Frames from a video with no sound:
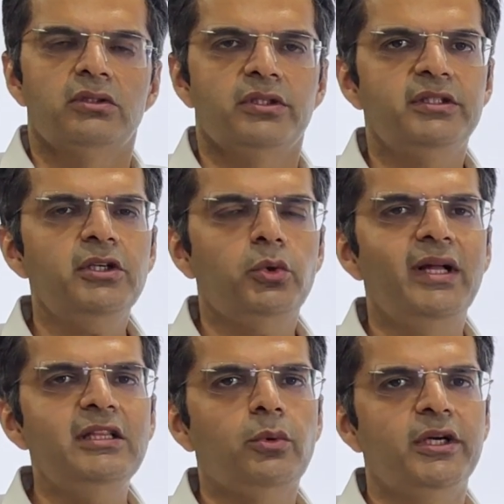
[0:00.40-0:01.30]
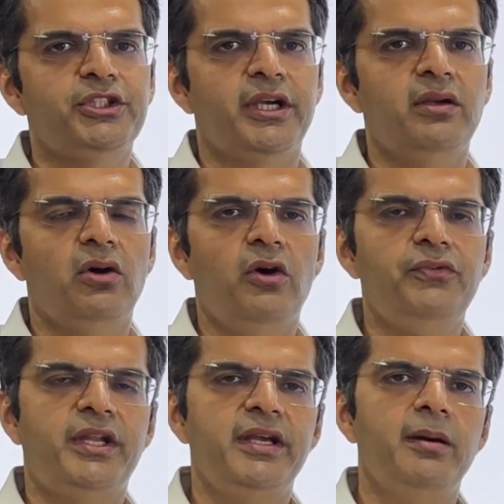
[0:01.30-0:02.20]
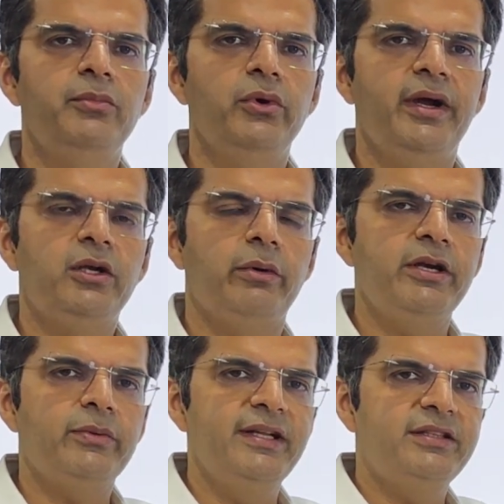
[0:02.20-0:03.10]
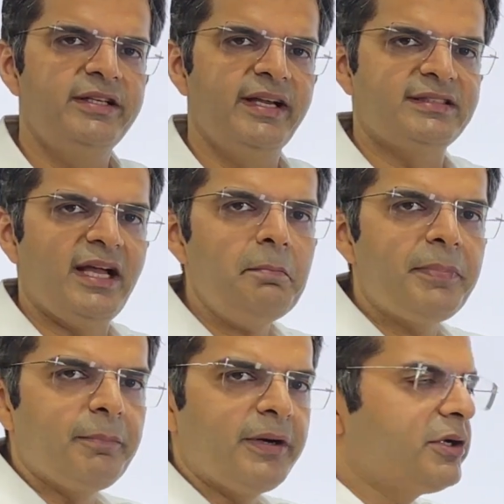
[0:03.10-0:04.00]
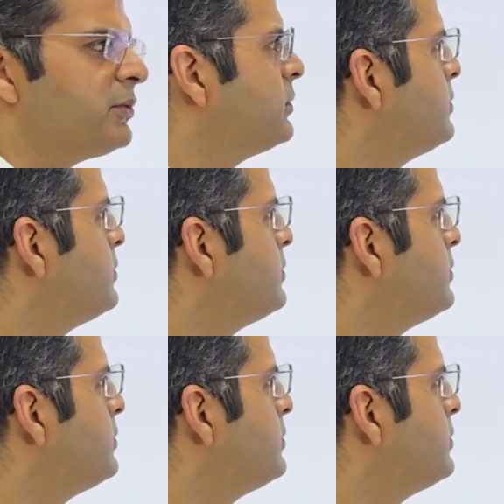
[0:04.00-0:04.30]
This is the 12th question of TMUA 2023 exam paper 2.